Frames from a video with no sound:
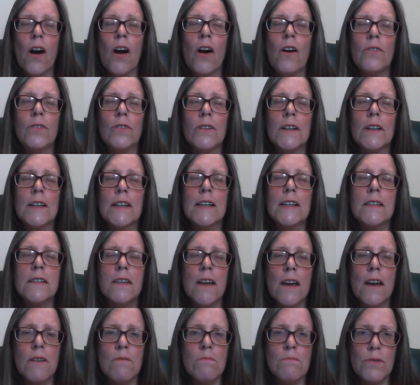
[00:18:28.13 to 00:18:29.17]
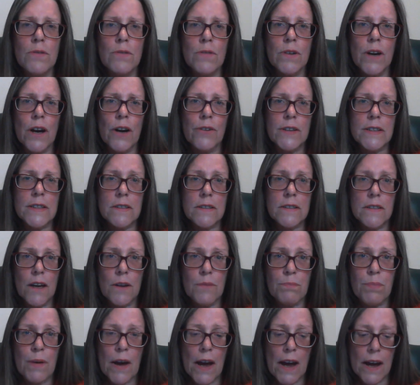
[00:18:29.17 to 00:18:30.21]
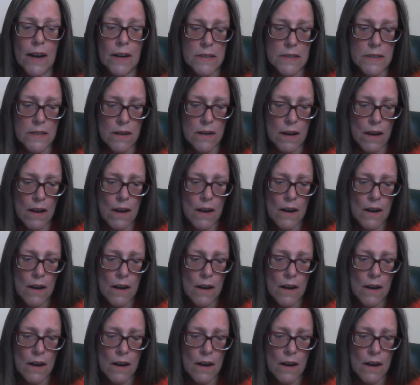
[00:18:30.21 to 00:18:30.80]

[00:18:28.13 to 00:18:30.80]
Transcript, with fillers: only temporary setbacks.